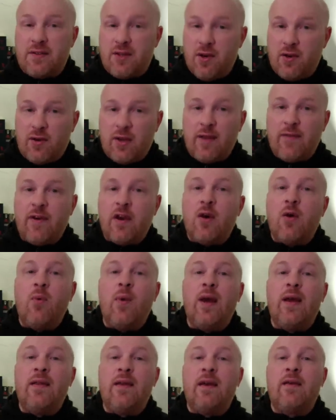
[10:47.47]
though, giving
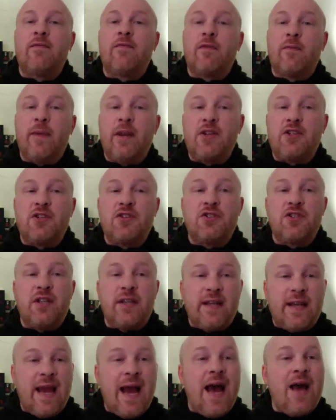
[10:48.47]
away the information
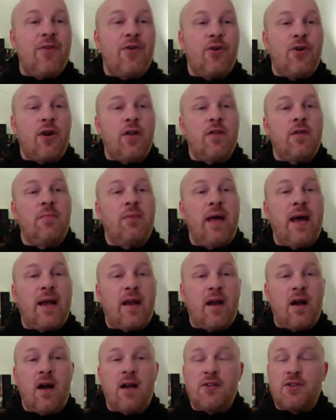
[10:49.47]
she gathered on the
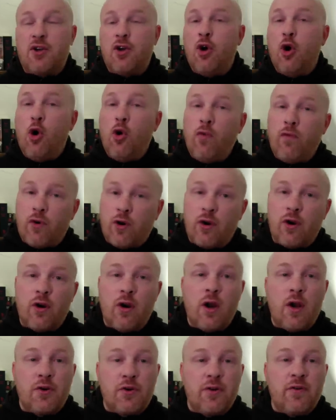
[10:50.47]
Black Aja over her
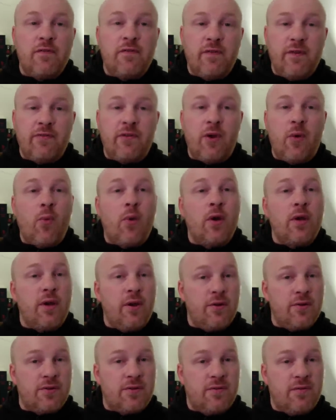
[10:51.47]
151
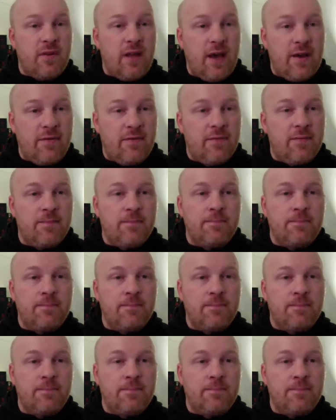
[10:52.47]
years of life.